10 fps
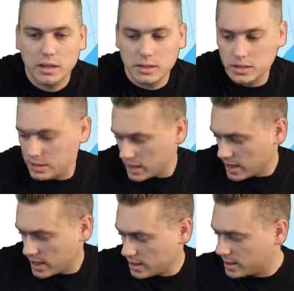
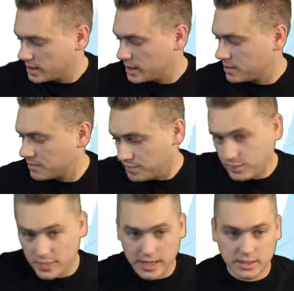Yada, yada, yada.
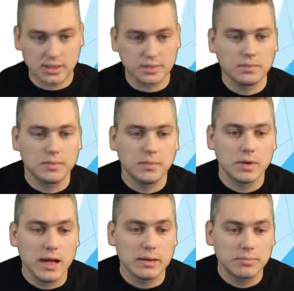Next. All
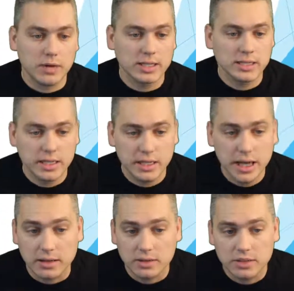right, pricing.
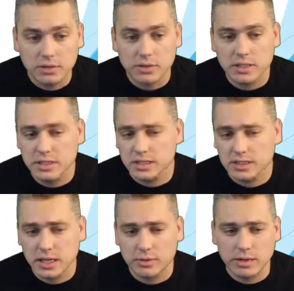Yeah, so the
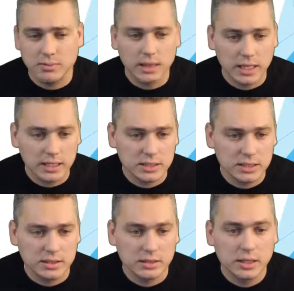DS918
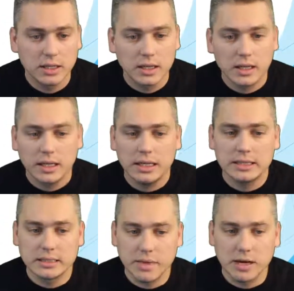Plus
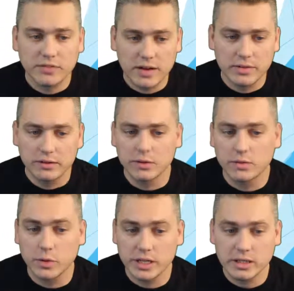is about
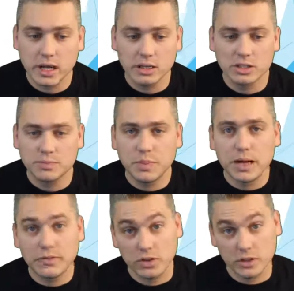$540, but
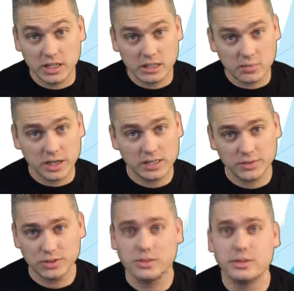if you're looking at the price of a
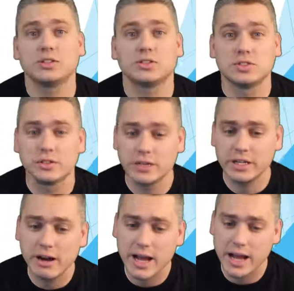traditional server,
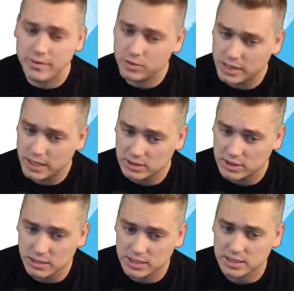here I have
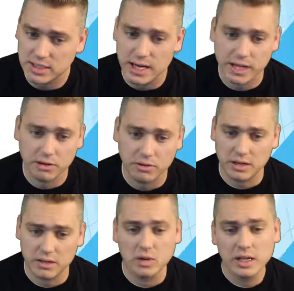$2,000. That's not accurate
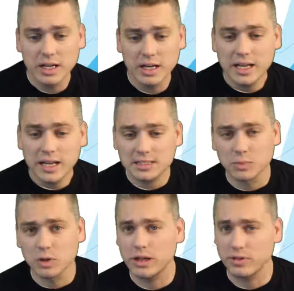anymore. It's
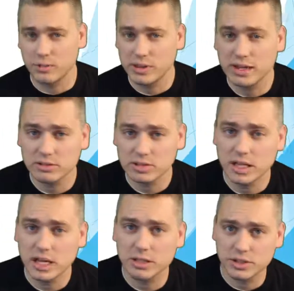more like
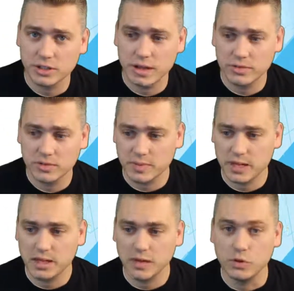$3,000 you're going to have to
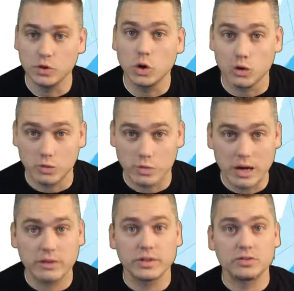spend if you go the route
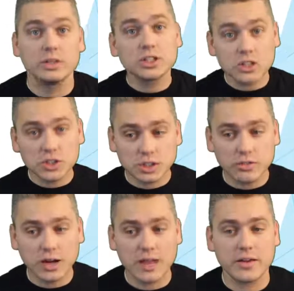of a traditional
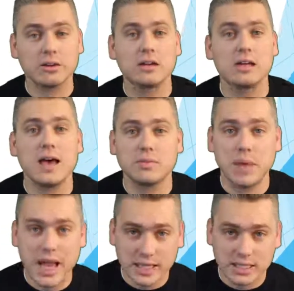server, and then you're going to have to
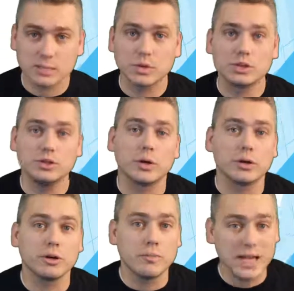pay someone to do all
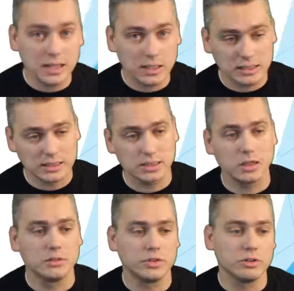your maintenance and
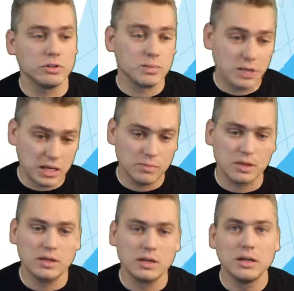all of your upkeep
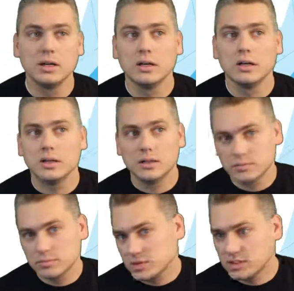and
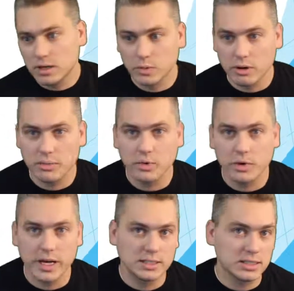software
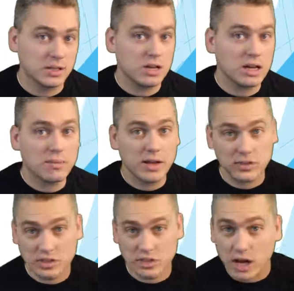upgrades, and then you got to pay for
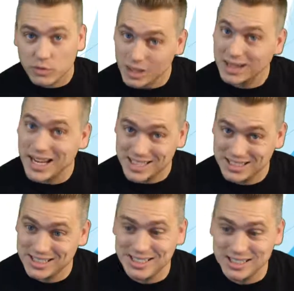software
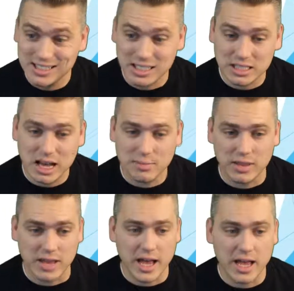licenses on top
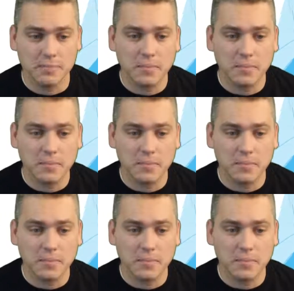of that.